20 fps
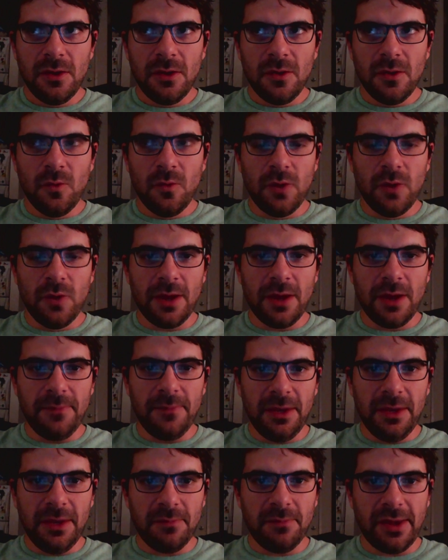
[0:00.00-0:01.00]
what I
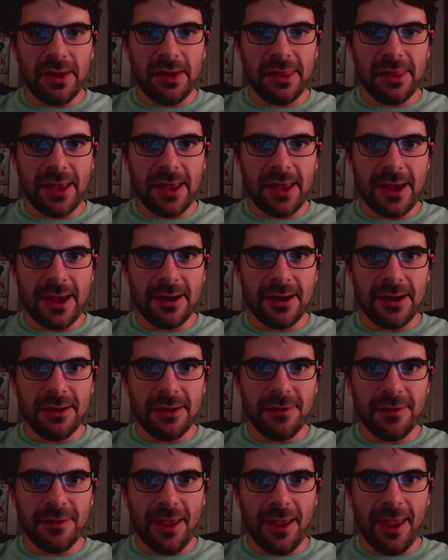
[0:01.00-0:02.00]
mean by that,
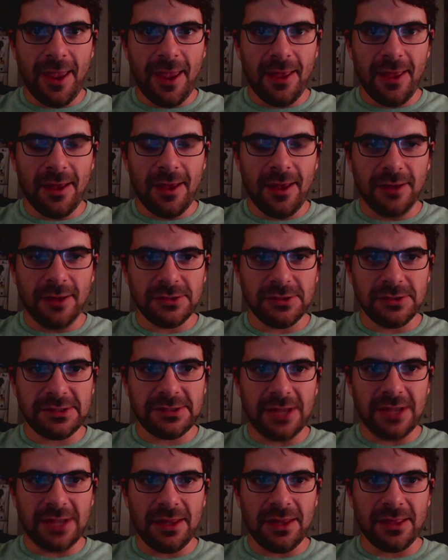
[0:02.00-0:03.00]
I'll just
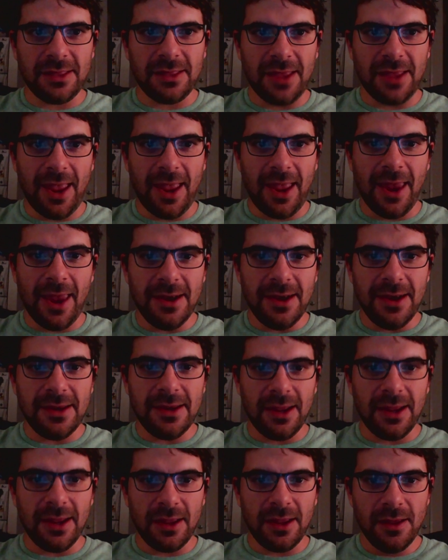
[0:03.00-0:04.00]
say that the
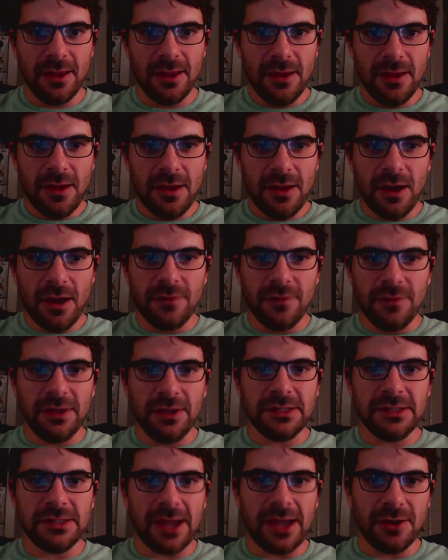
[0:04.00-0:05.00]
ending of the
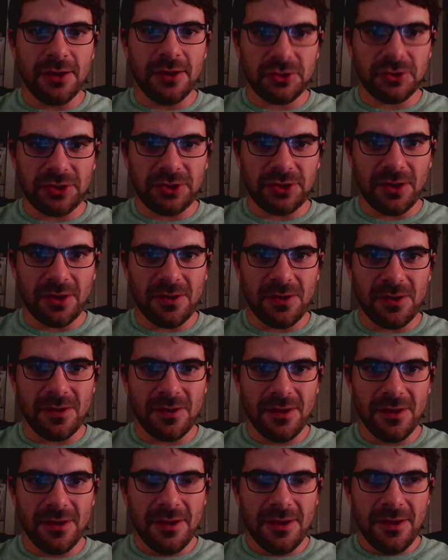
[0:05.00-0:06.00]
entire show
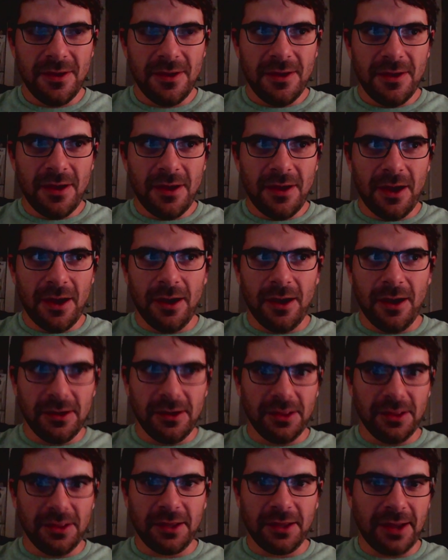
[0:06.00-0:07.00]

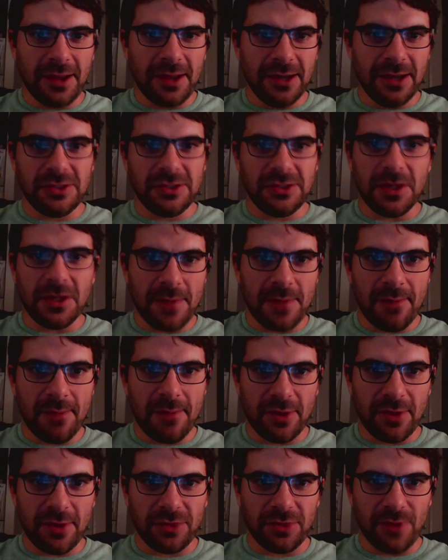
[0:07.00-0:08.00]
kind of took my
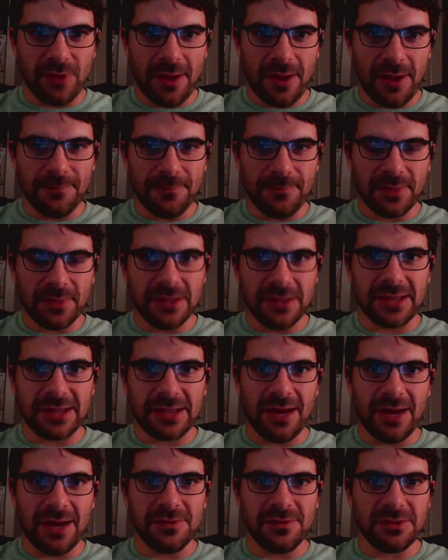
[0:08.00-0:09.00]
breath away. It's kind
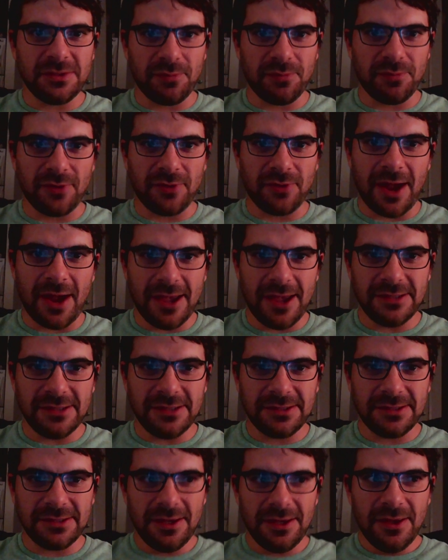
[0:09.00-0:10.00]
of a surprise
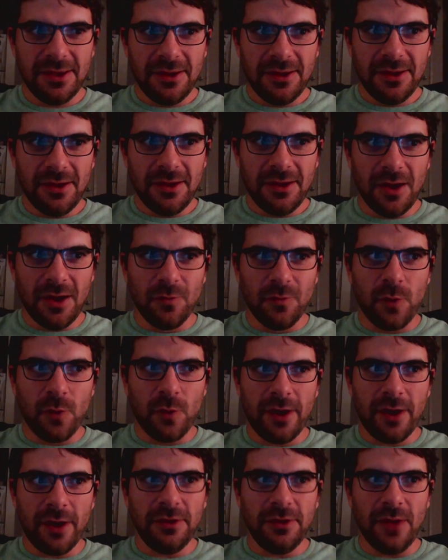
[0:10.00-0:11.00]
of where
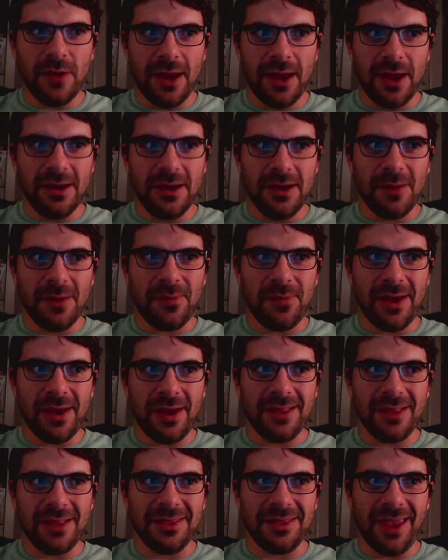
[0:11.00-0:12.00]
you end up
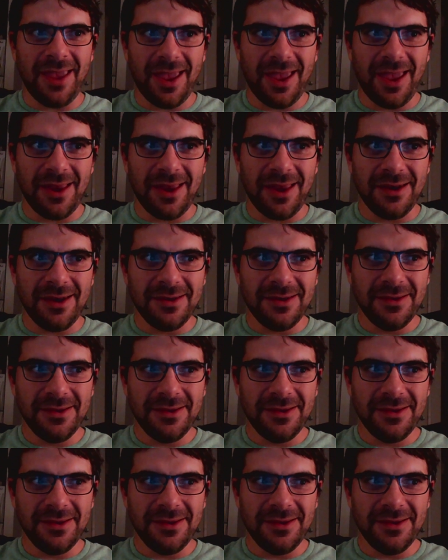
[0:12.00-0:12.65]
at the end.